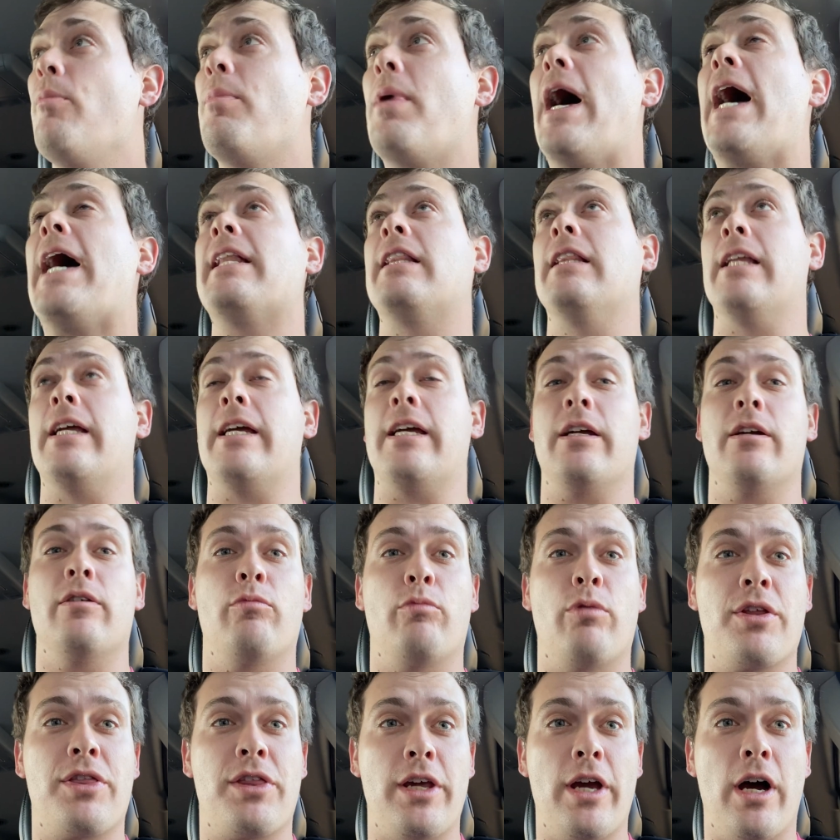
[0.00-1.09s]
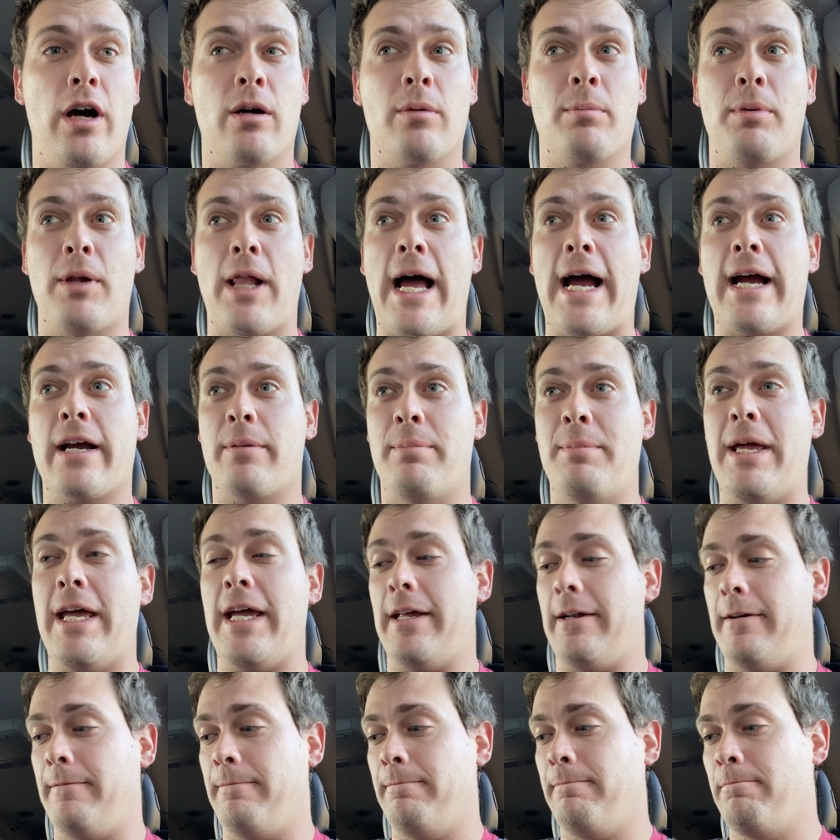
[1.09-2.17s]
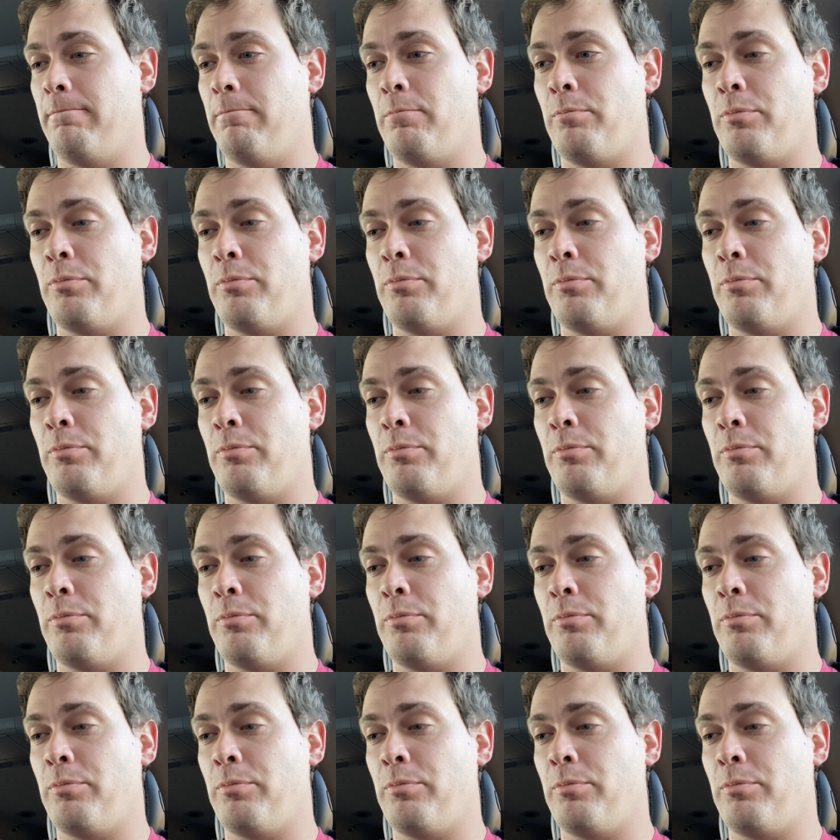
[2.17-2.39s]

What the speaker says: badly with young black men